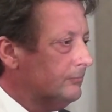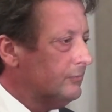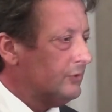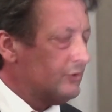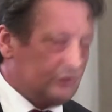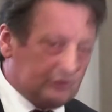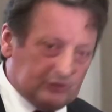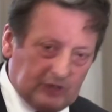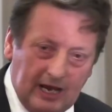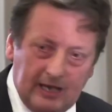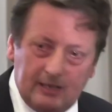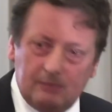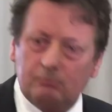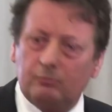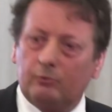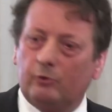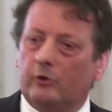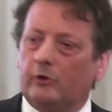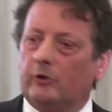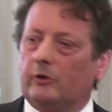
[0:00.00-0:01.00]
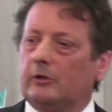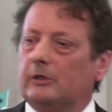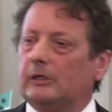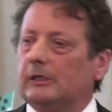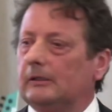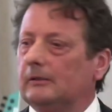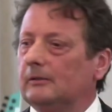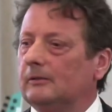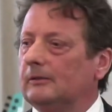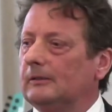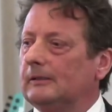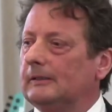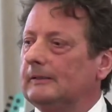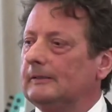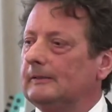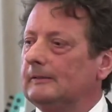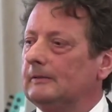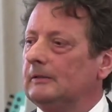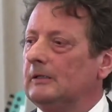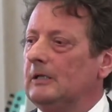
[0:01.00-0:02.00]
Same word.
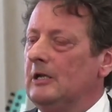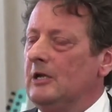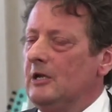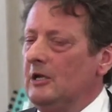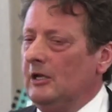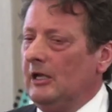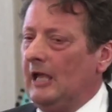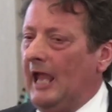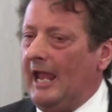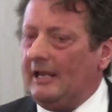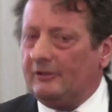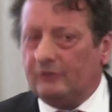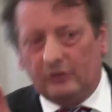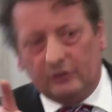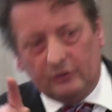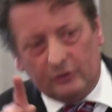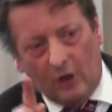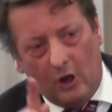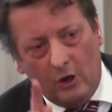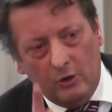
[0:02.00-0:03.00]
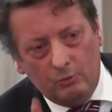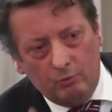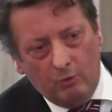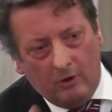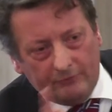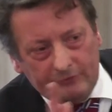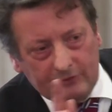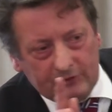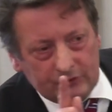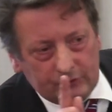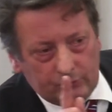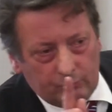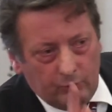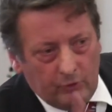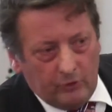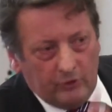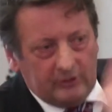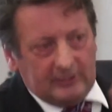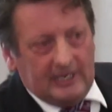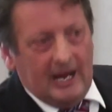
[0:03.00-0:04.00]
And you know what this
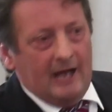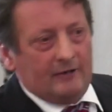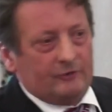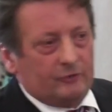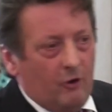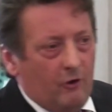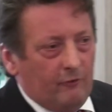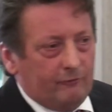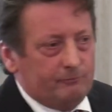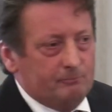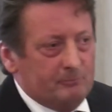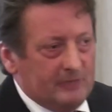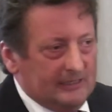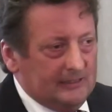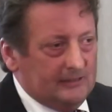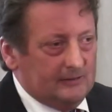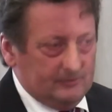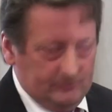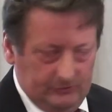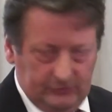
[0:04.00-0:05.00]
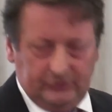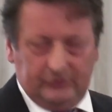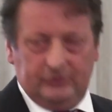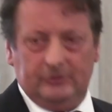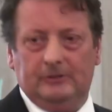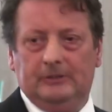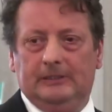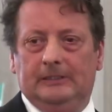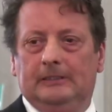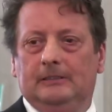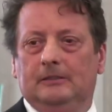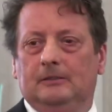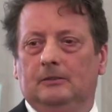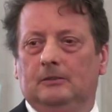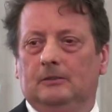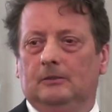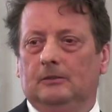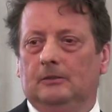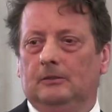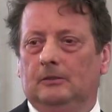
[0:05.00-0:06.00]
word cut off means?
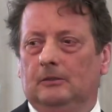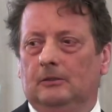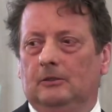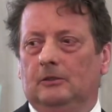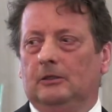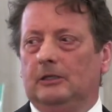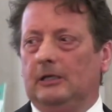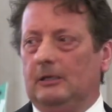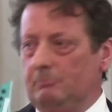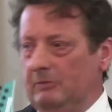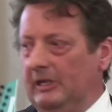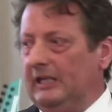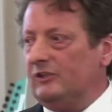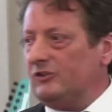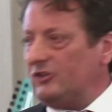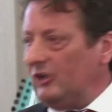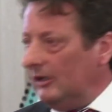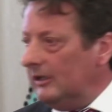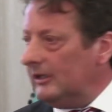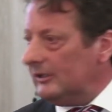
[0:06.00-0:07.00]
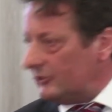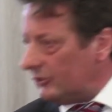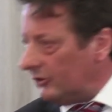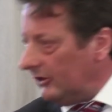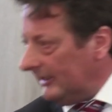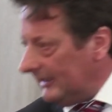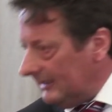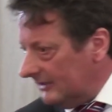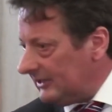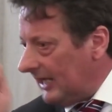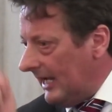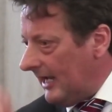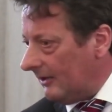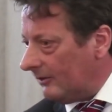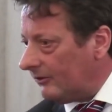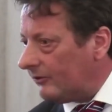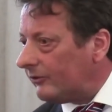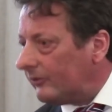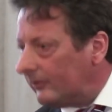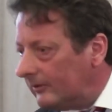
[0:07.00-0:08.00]
It means literally a
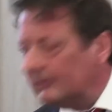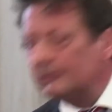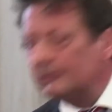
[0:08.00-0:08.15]
death.